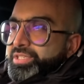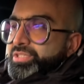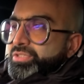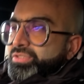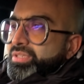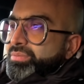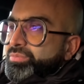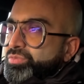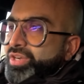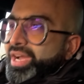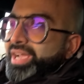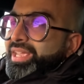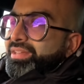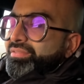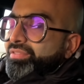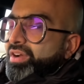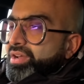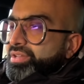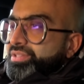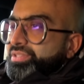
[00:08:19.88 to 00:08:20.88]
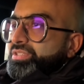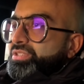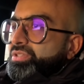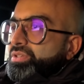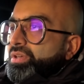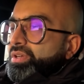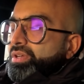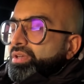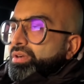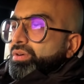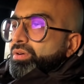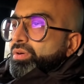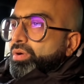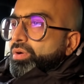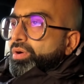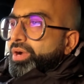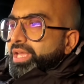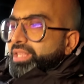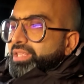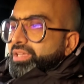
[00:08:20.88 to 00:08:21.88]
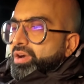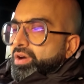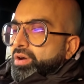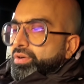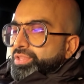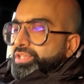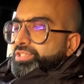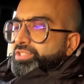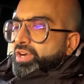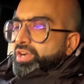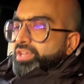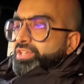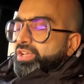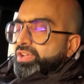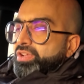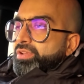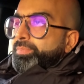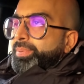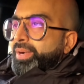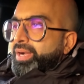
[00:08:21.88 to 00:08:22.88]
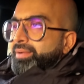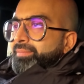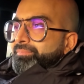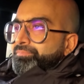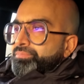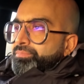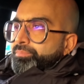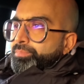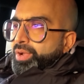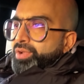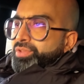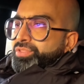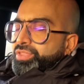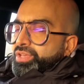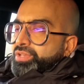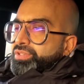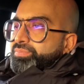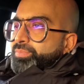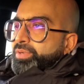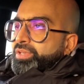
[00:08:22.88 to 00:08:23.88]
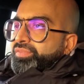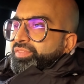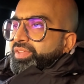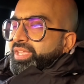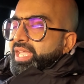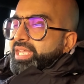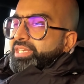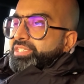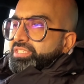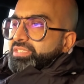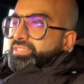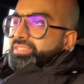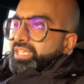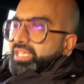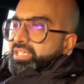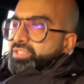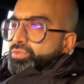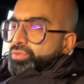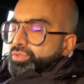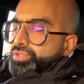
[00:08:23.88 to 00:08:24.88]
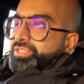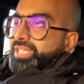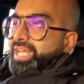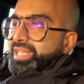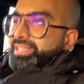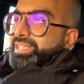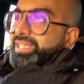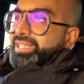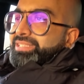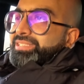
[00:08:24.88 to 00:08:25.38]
I do some draggy runs or get the car on the dyno, but both those modifications, the exhaust and the